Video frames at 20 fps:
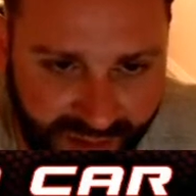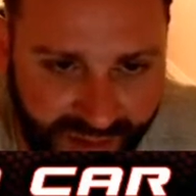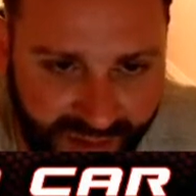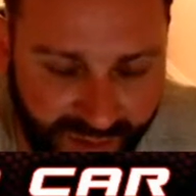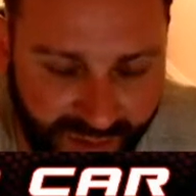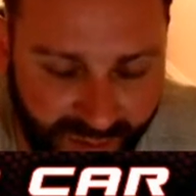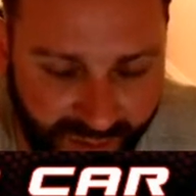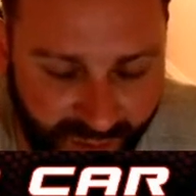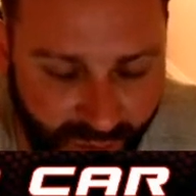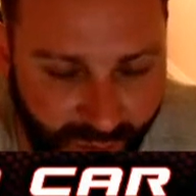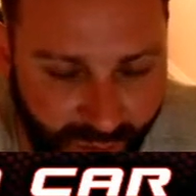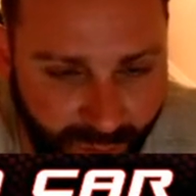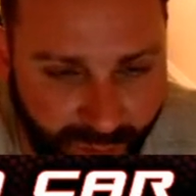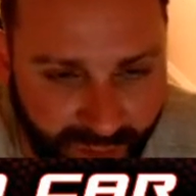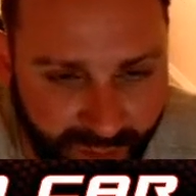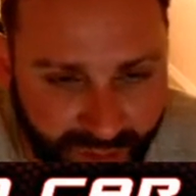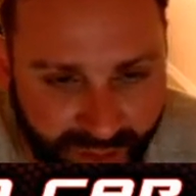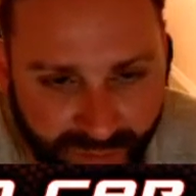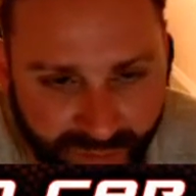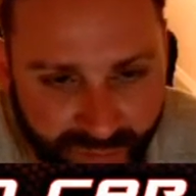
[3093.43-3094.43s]
at DC.
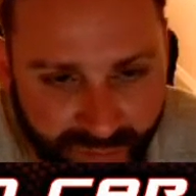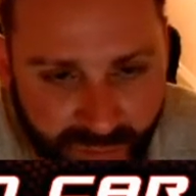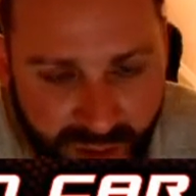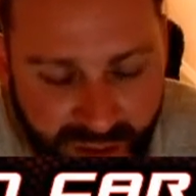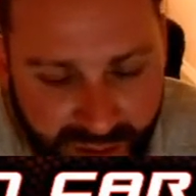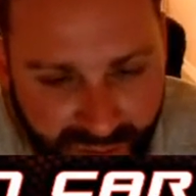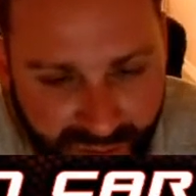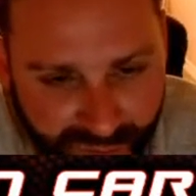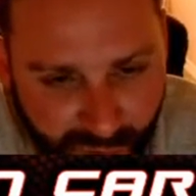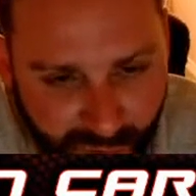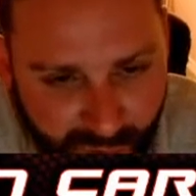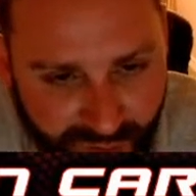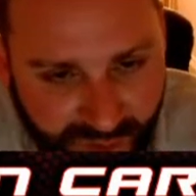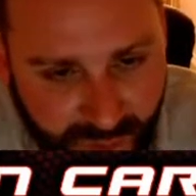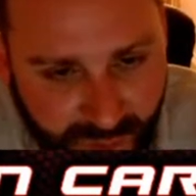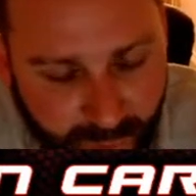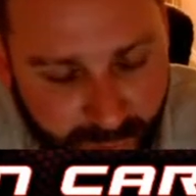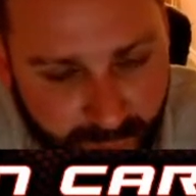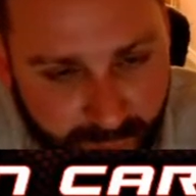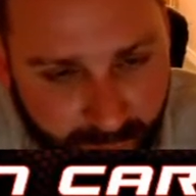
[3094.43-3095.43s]
So the
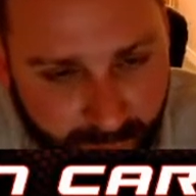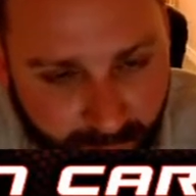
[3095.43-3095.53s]
first